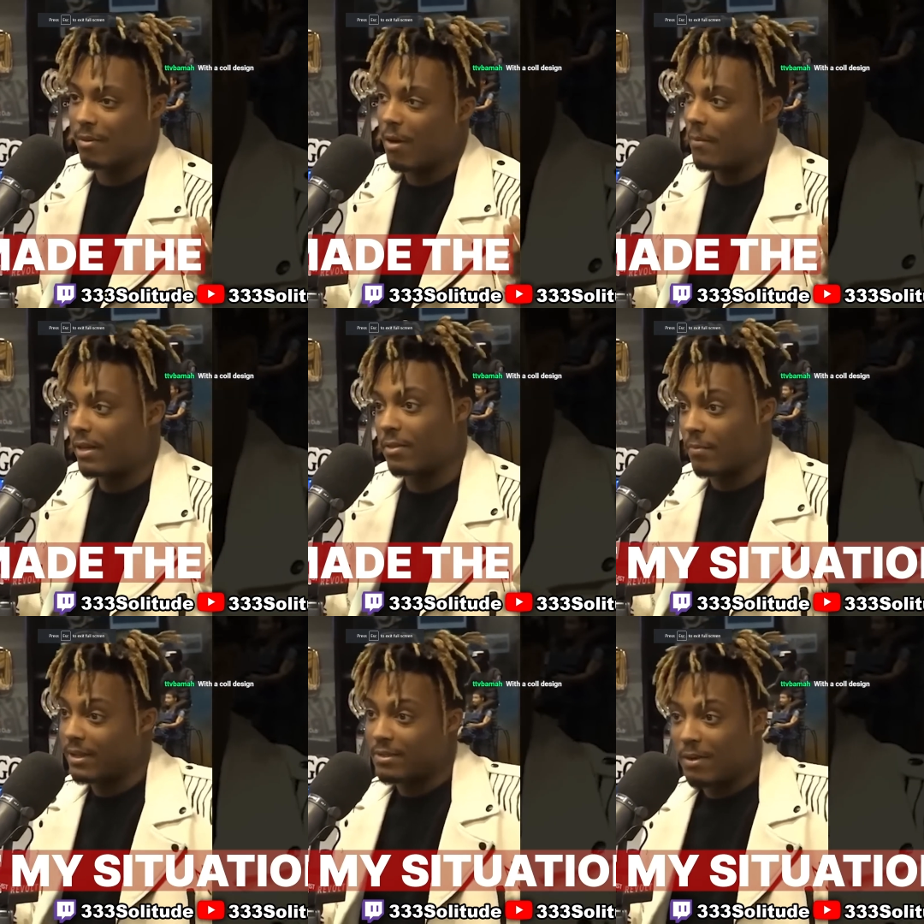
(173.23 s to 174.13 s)
I made the
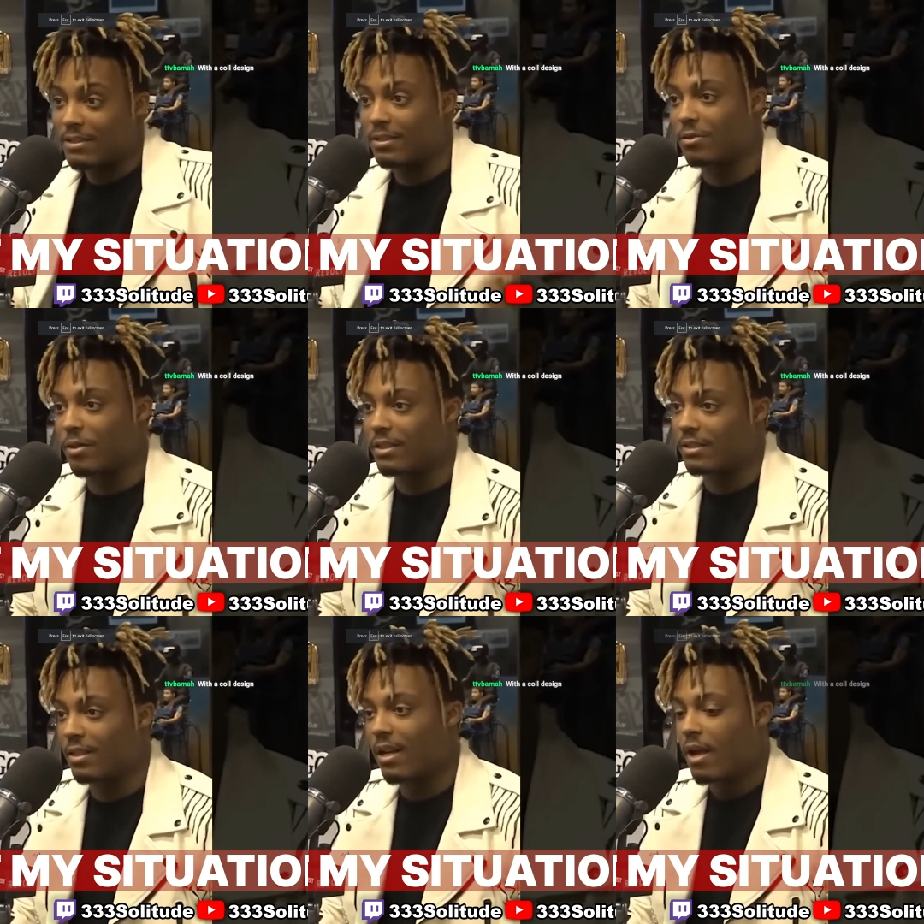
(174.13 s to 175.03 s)
best of my situation.
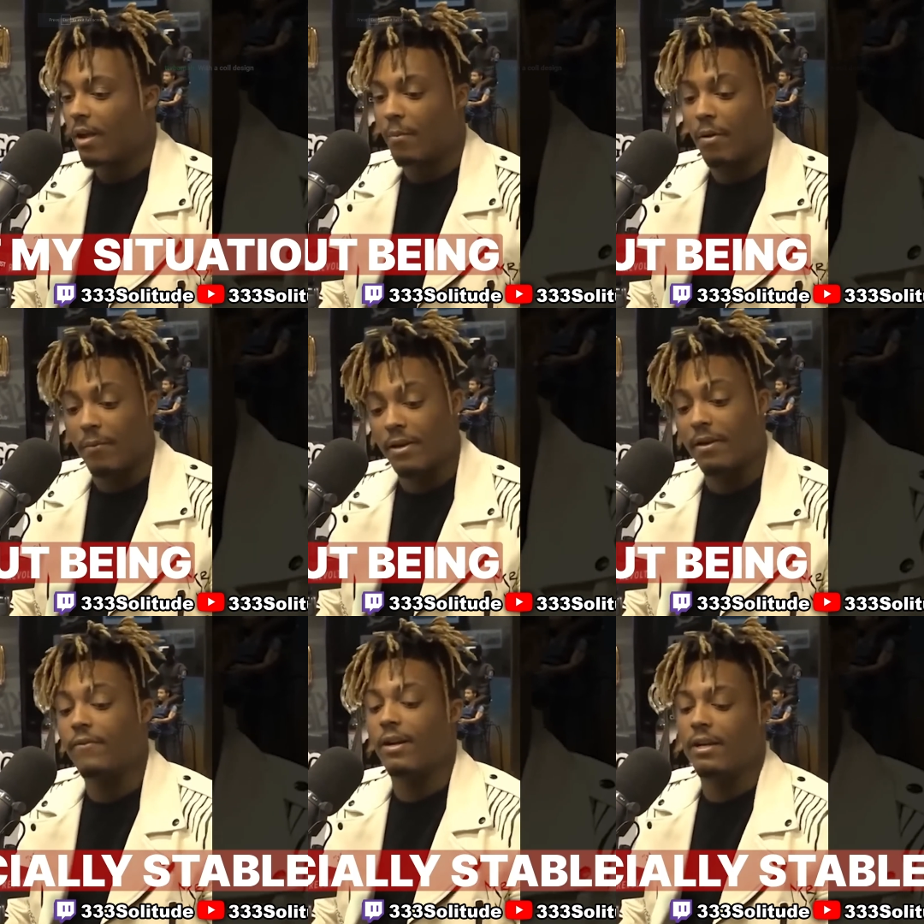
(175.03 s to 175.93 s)
Right. Okay. But being
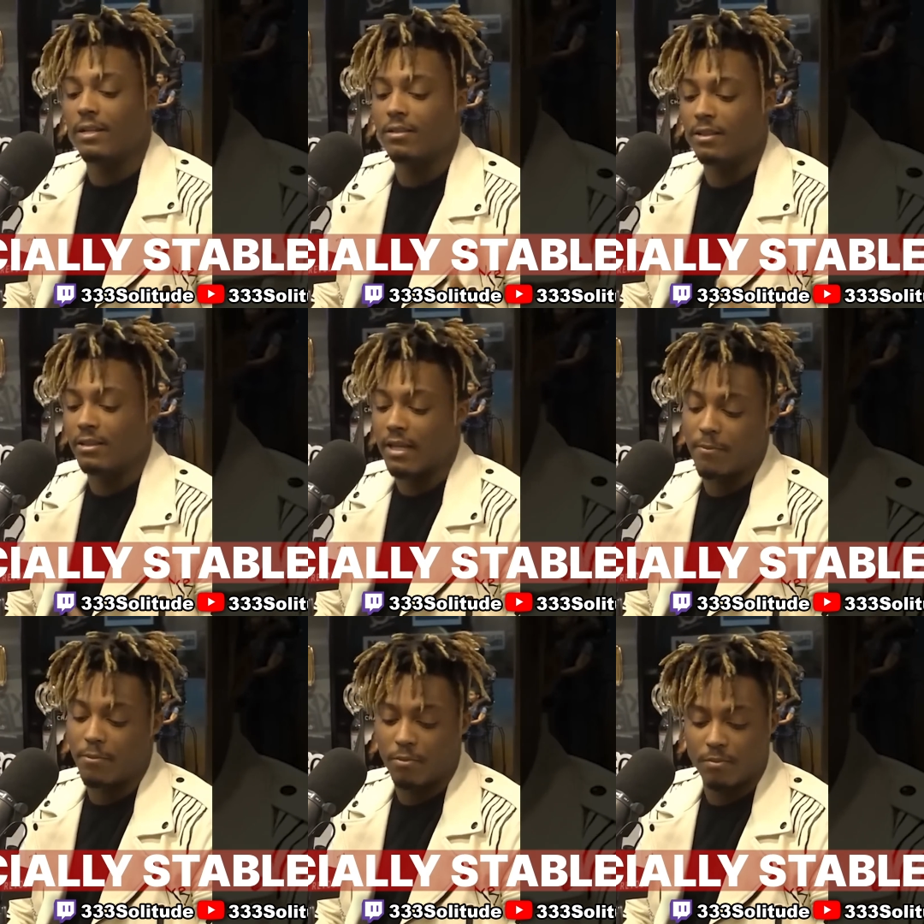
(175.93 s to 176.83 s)
financially
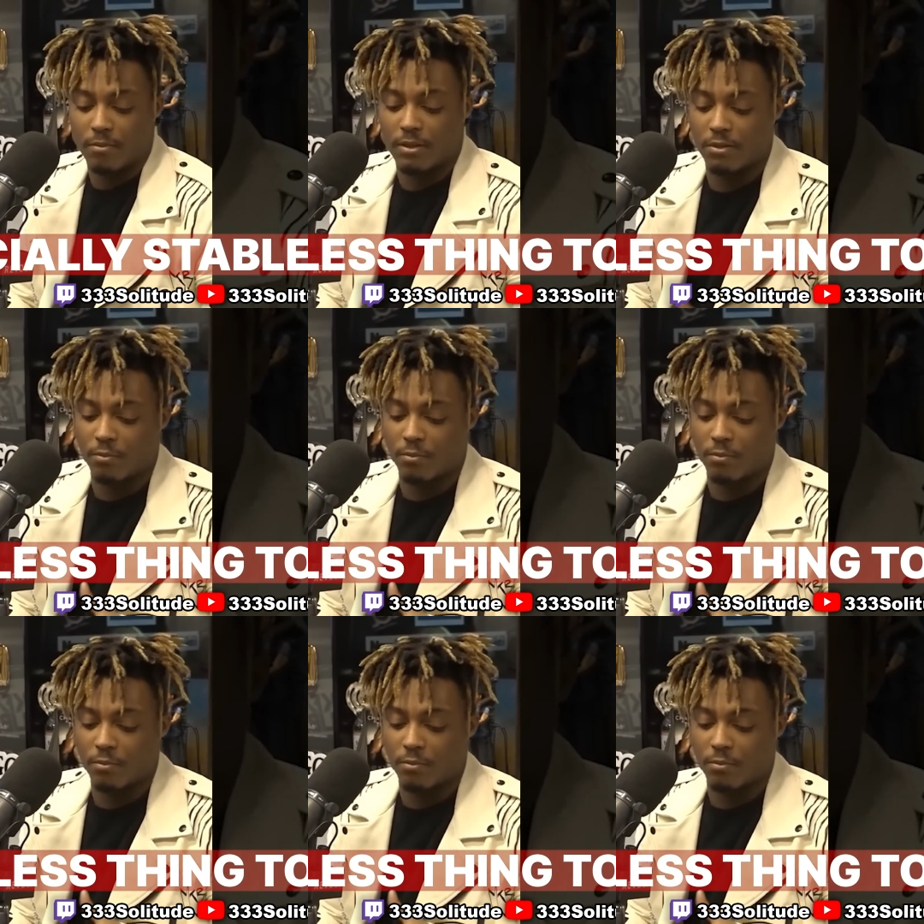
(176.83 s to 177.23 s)
stable is